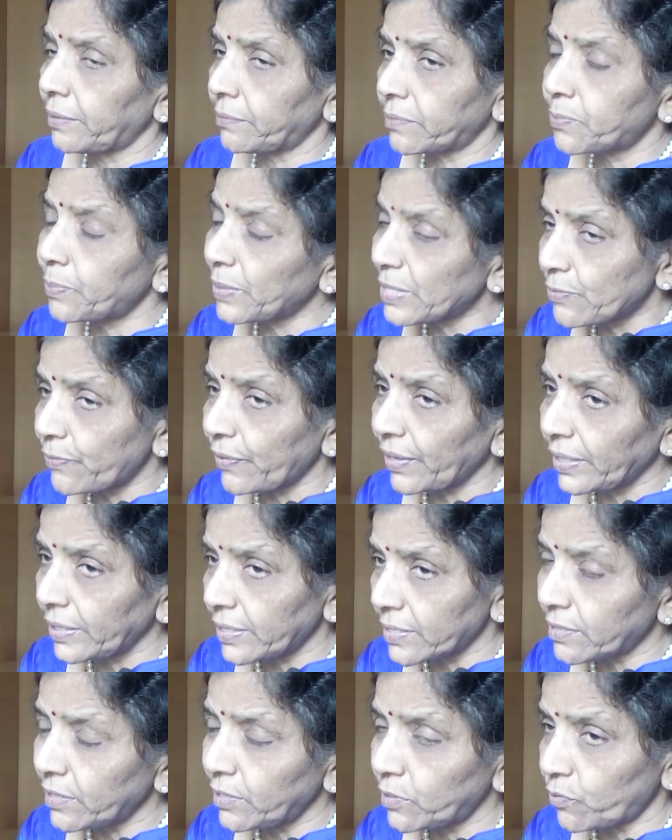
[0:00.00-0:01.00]
specific
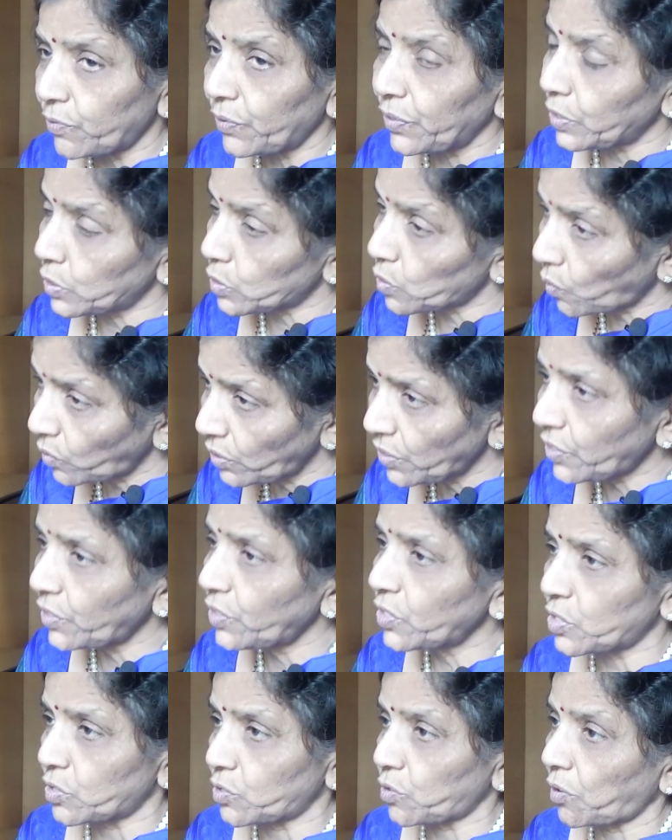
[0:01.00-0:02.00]
disease-free
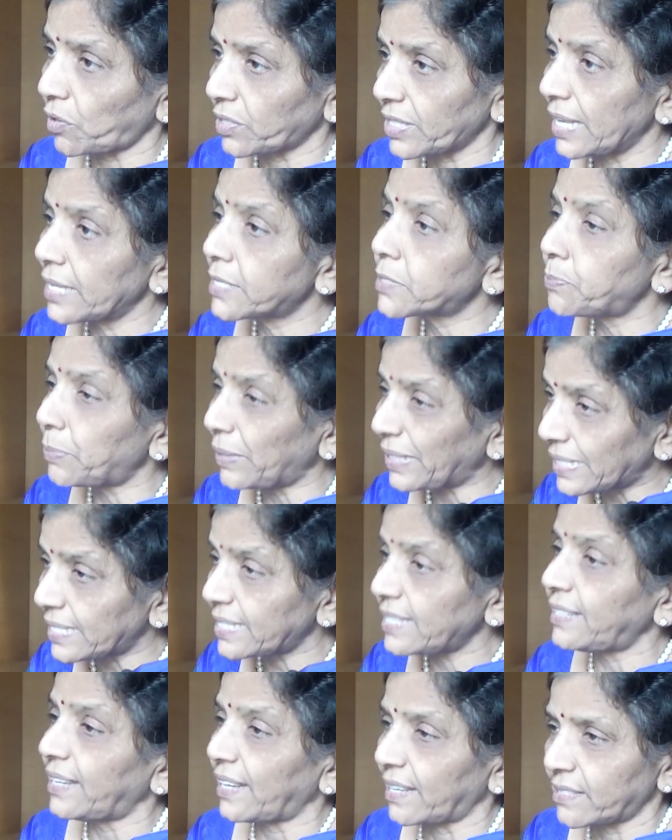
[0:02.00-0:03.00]
tolerant stocks,
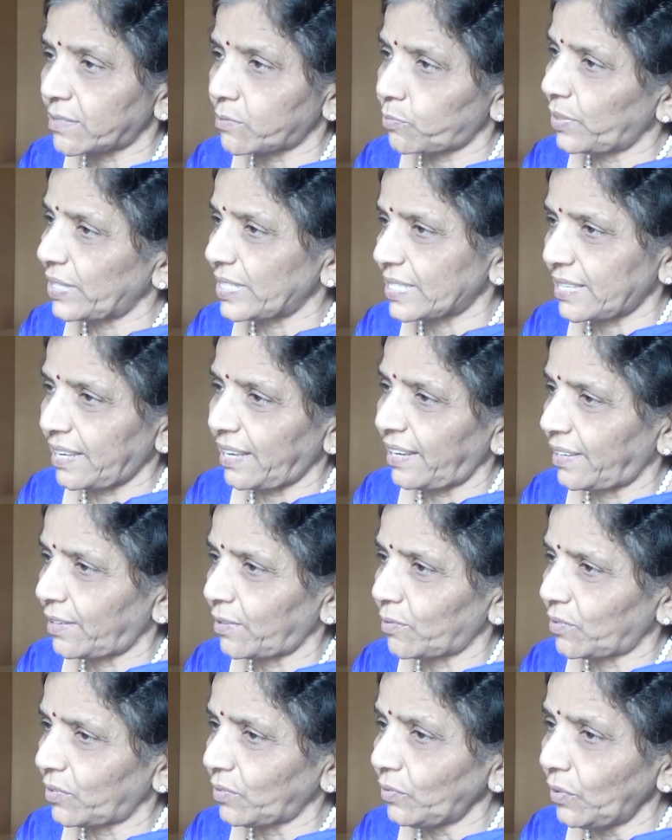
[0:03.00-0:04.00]
SPT as we say,
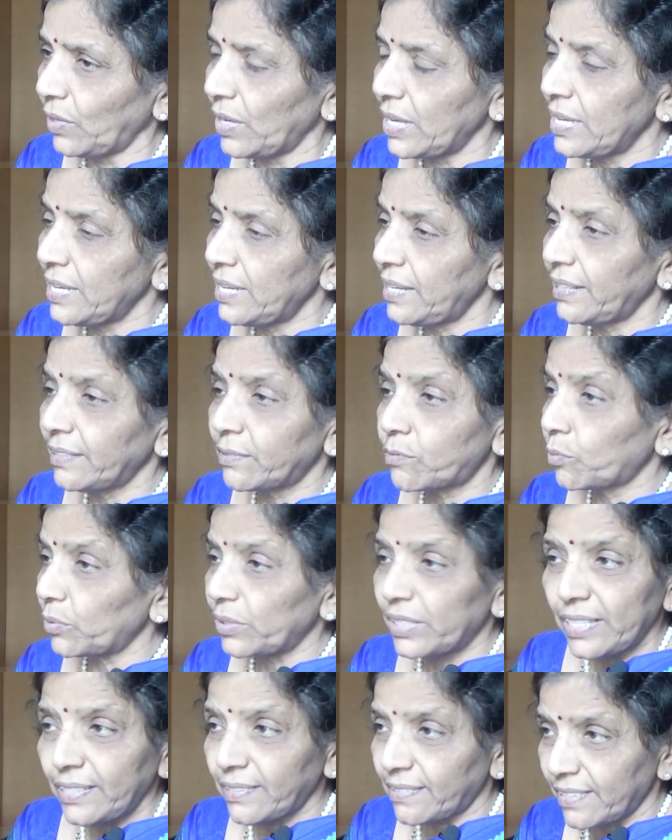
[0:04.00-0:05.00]
you know. So
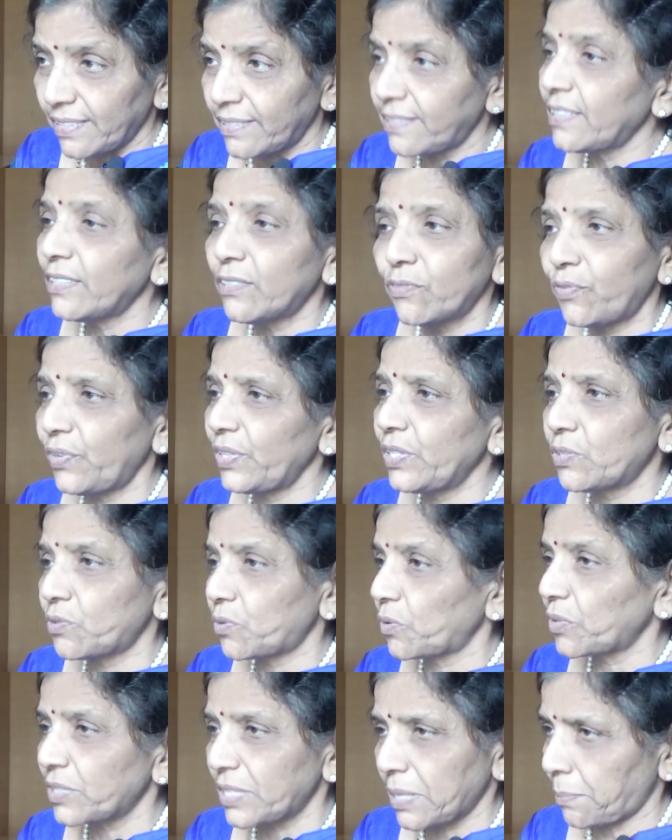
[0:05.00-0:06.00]
these disease-free
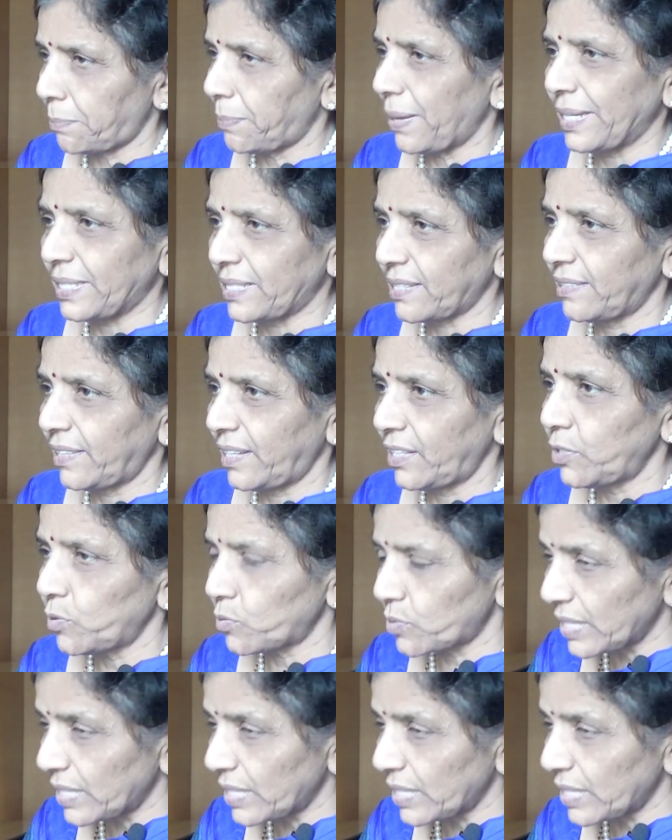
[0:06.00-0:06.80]
stocks are better, and you